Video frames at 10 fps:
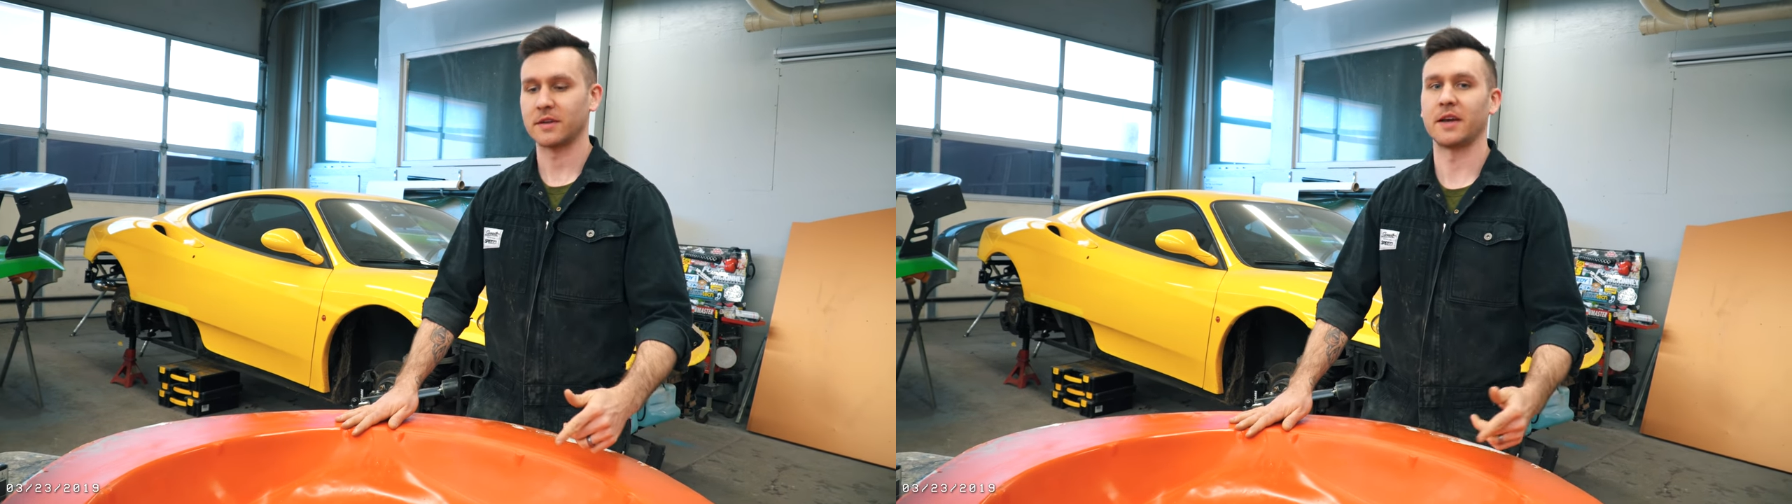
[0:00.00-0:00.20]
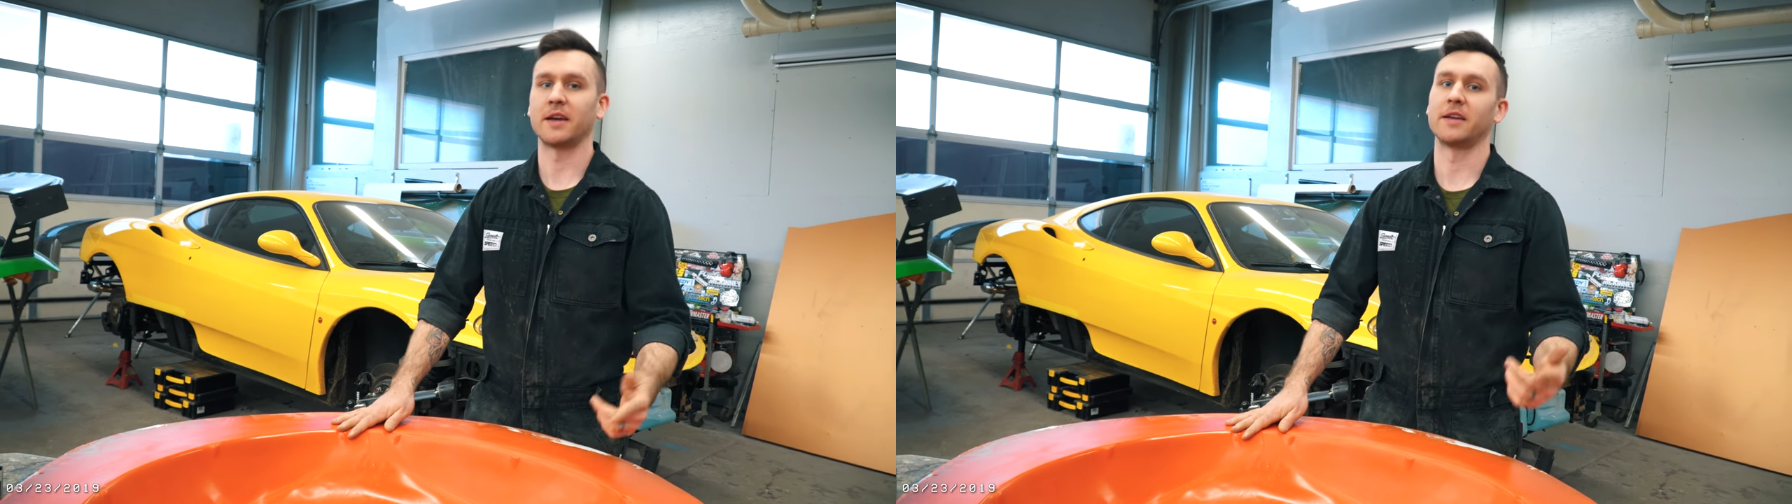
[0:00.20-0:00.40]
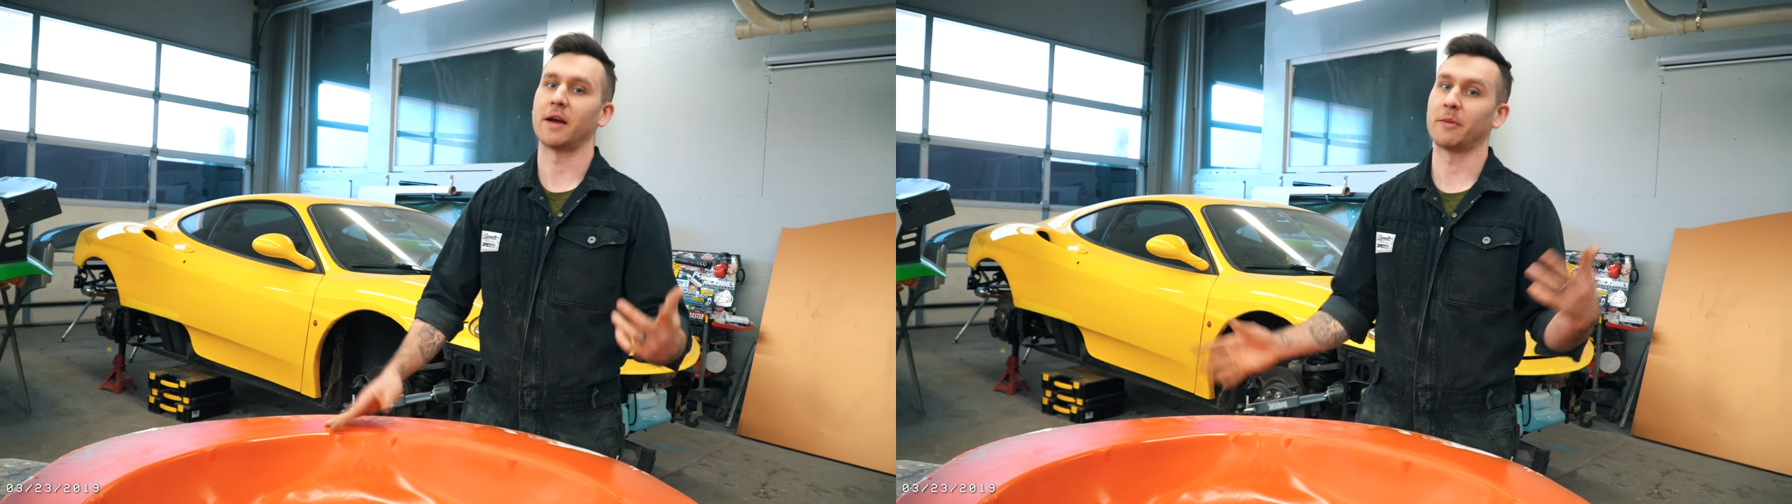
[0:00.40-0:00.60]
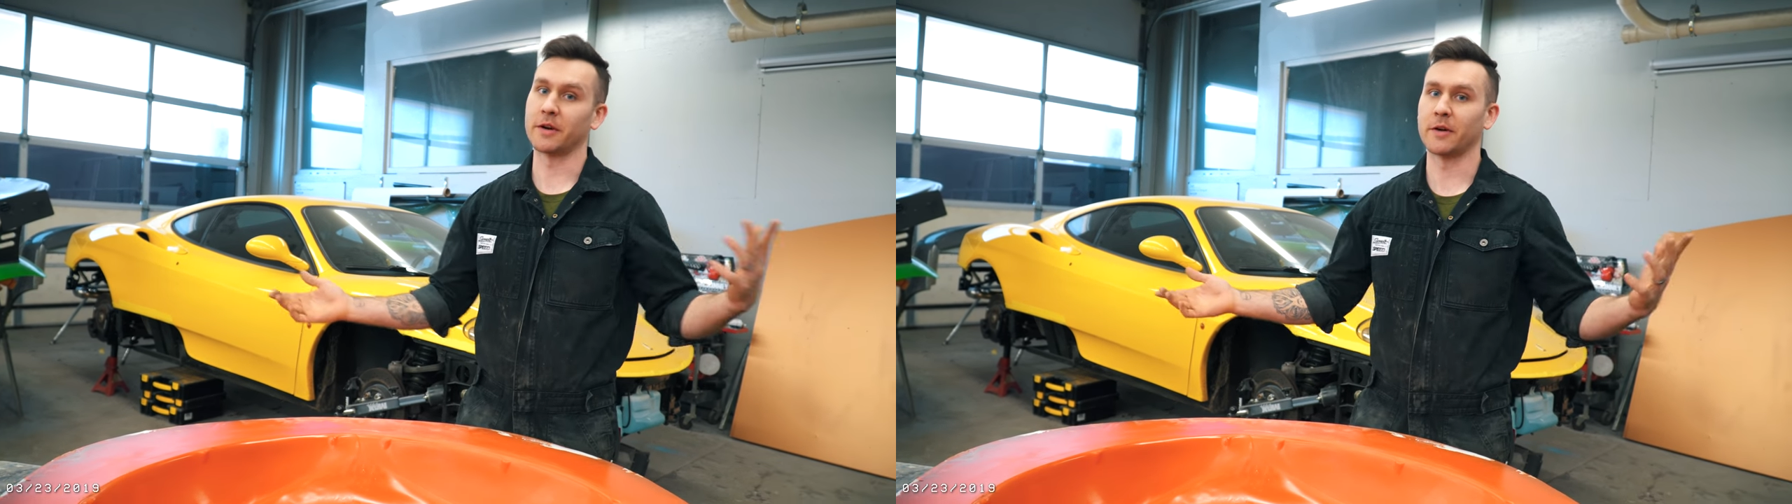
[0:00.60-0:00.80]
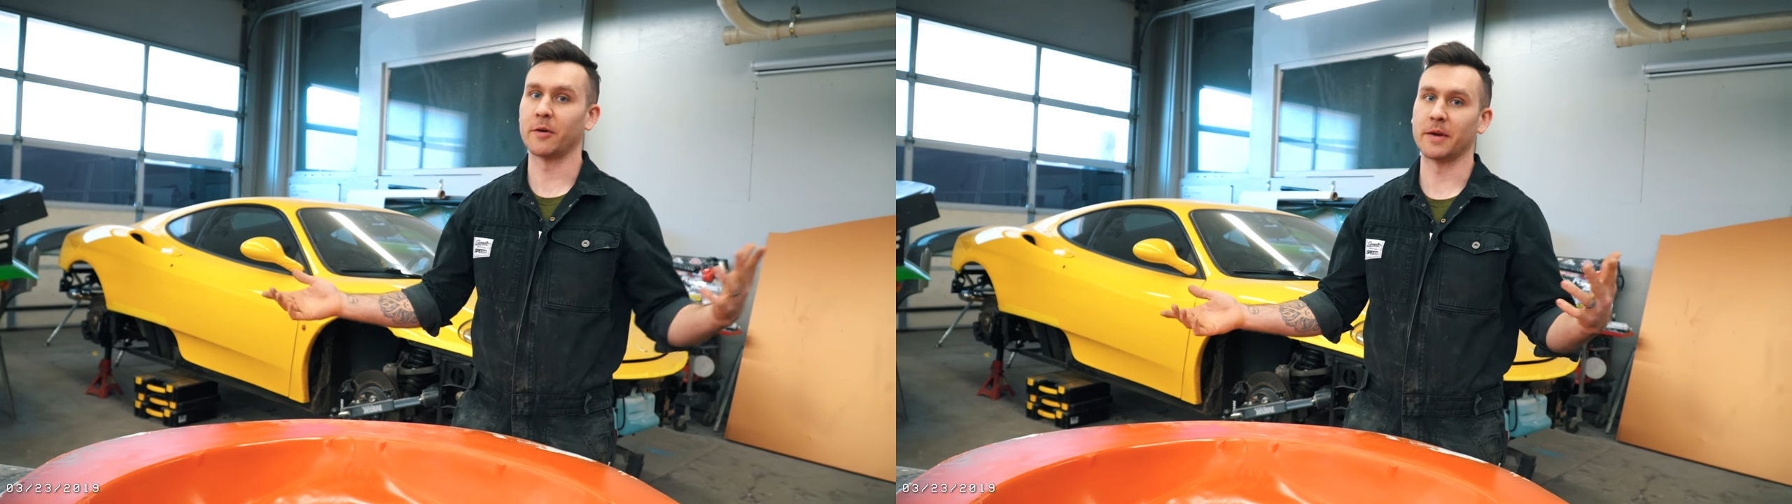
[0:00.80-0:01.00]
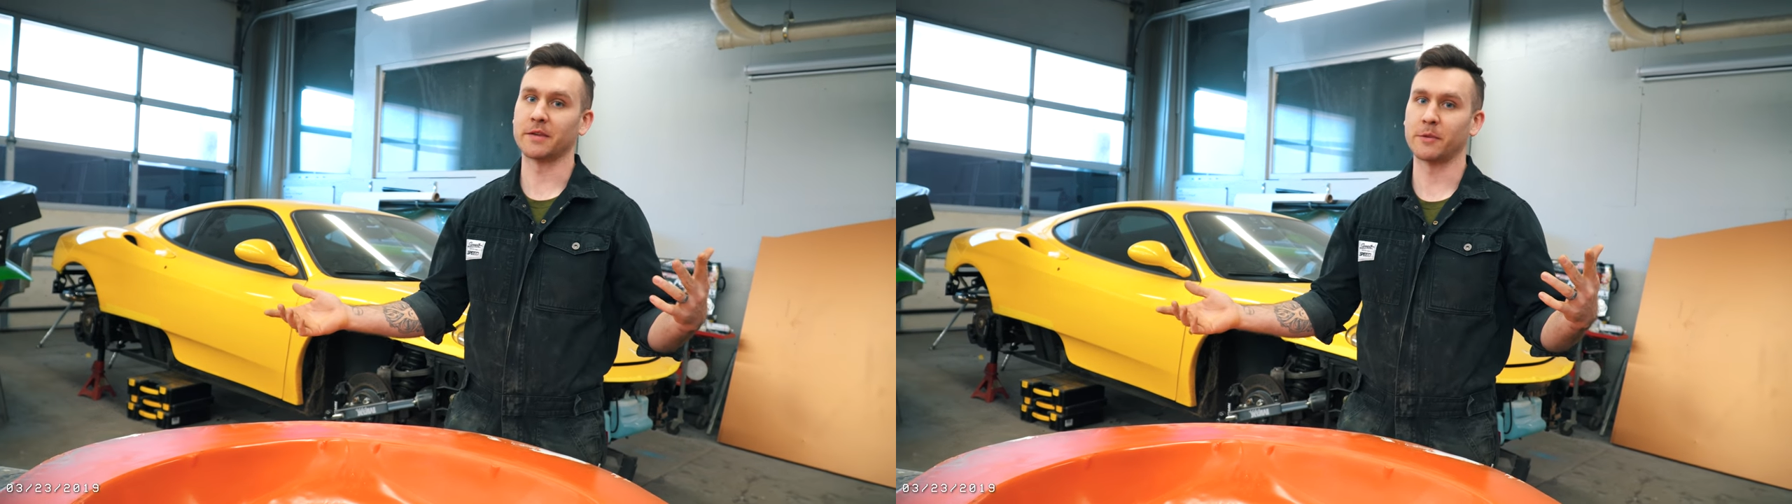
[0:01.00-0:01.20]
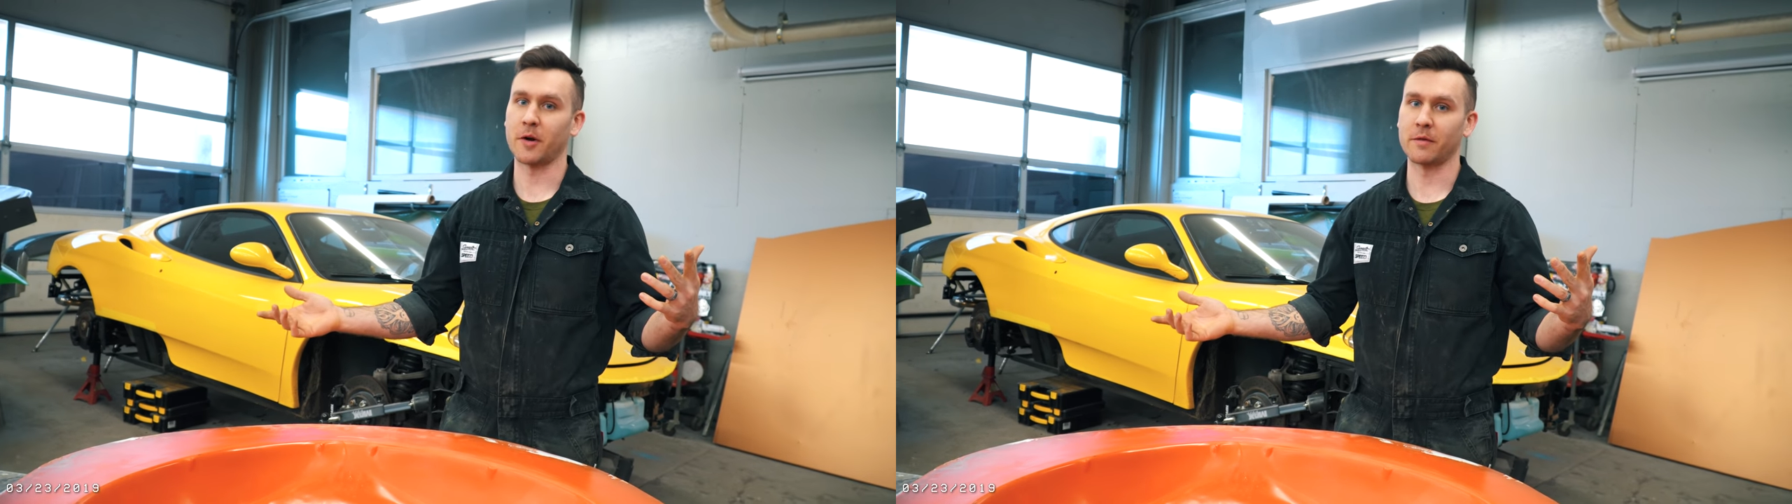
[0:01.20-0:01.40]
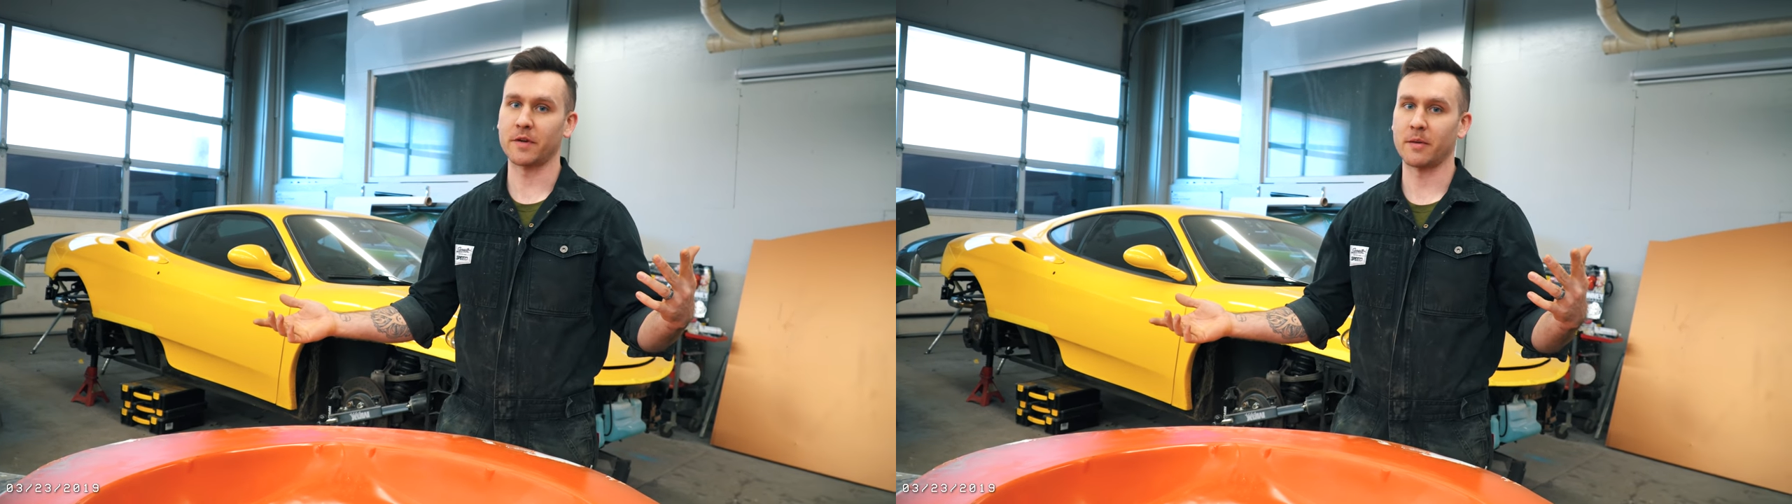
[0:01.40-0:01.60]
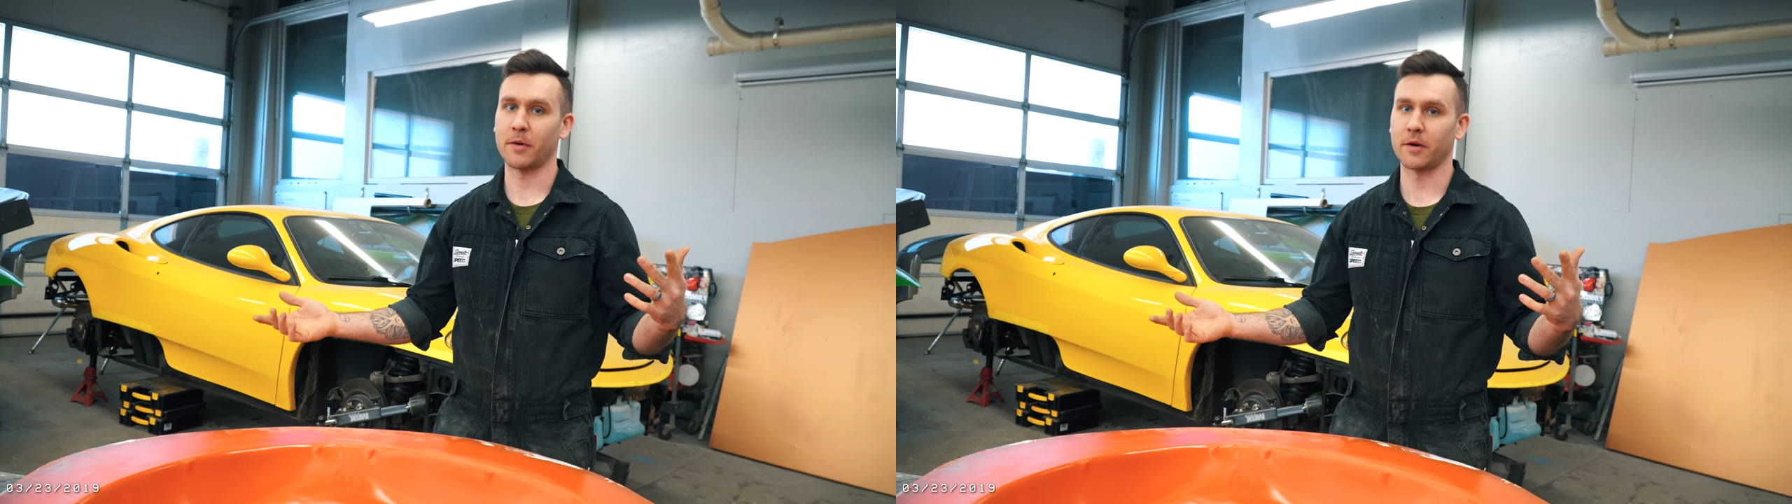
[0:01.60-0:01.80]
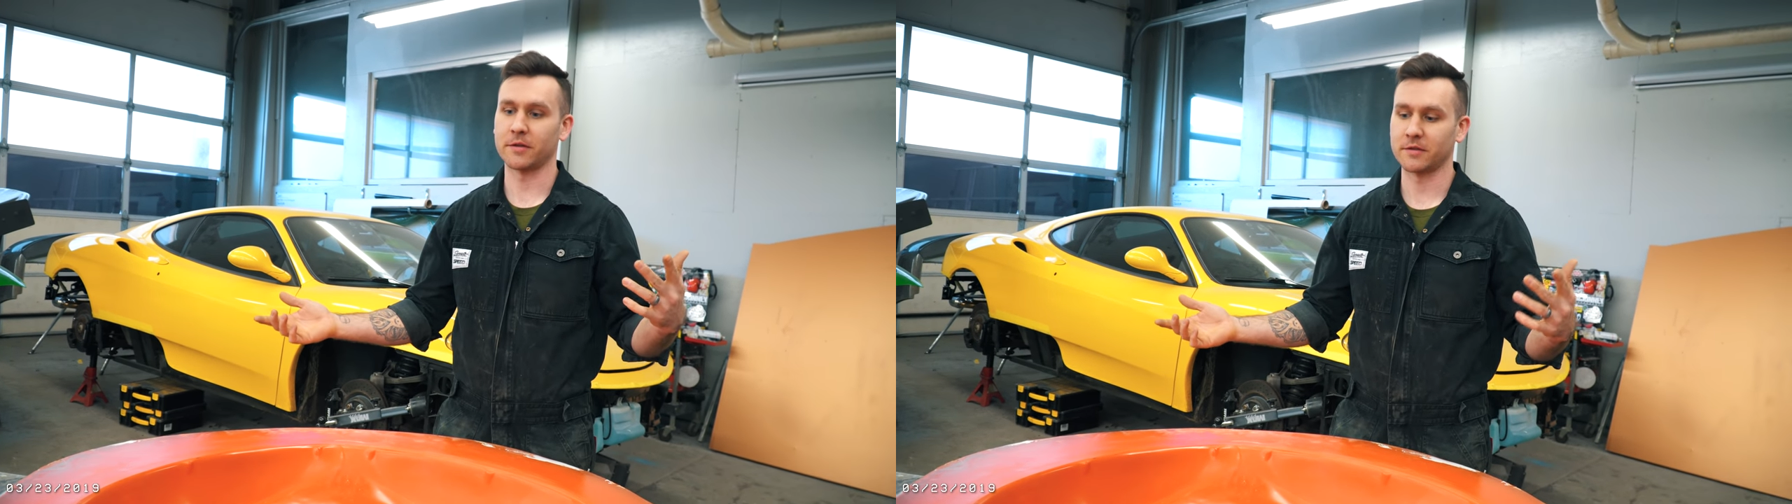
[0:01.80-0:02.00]
and now we're gonna go make some carbon fiber
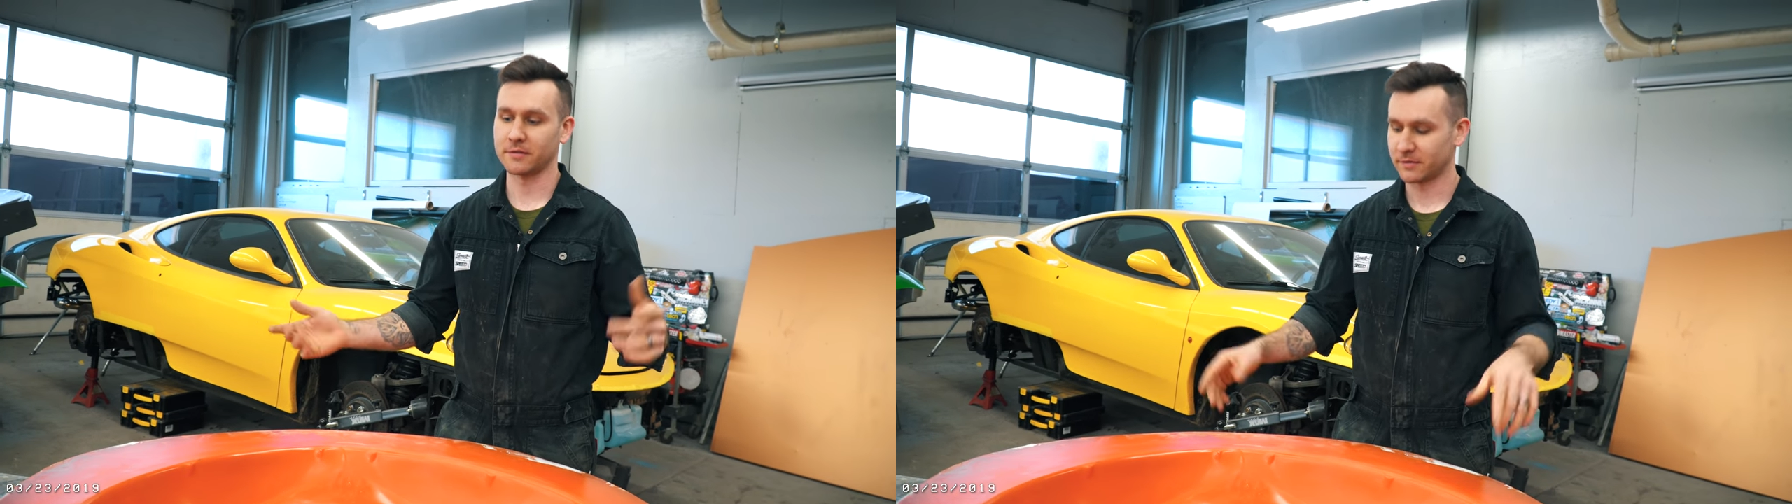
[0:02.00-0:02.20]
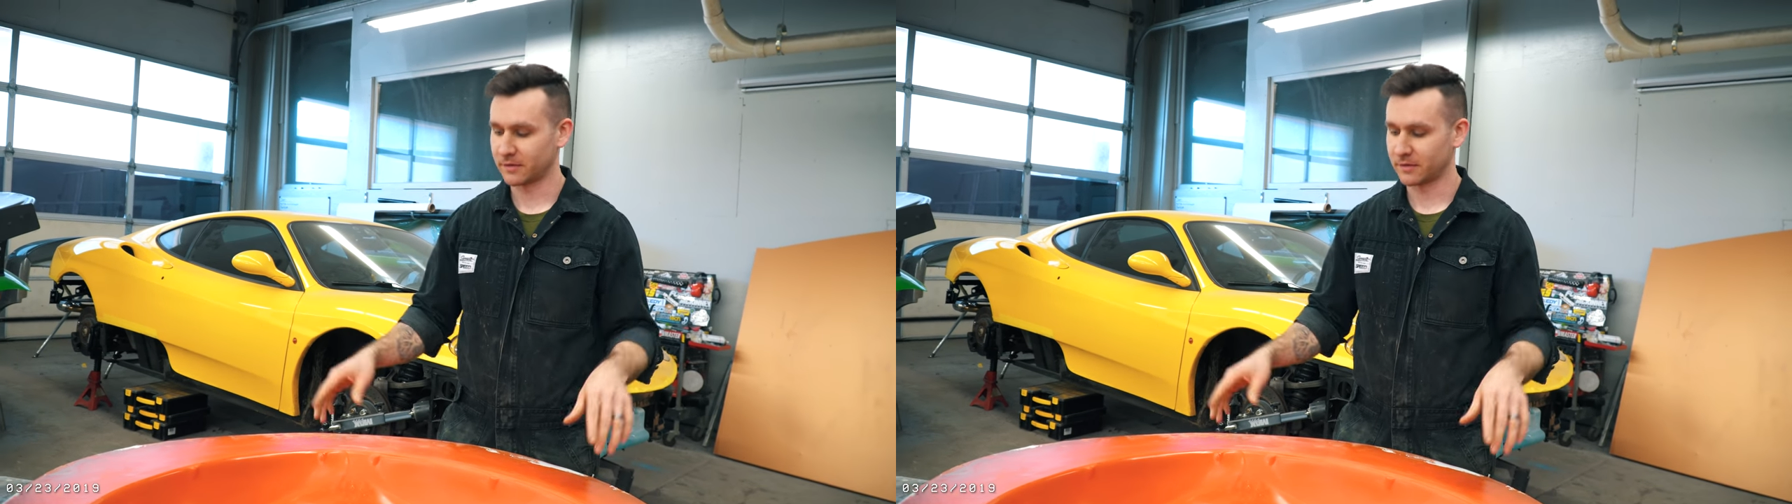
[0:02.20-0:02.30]
parts.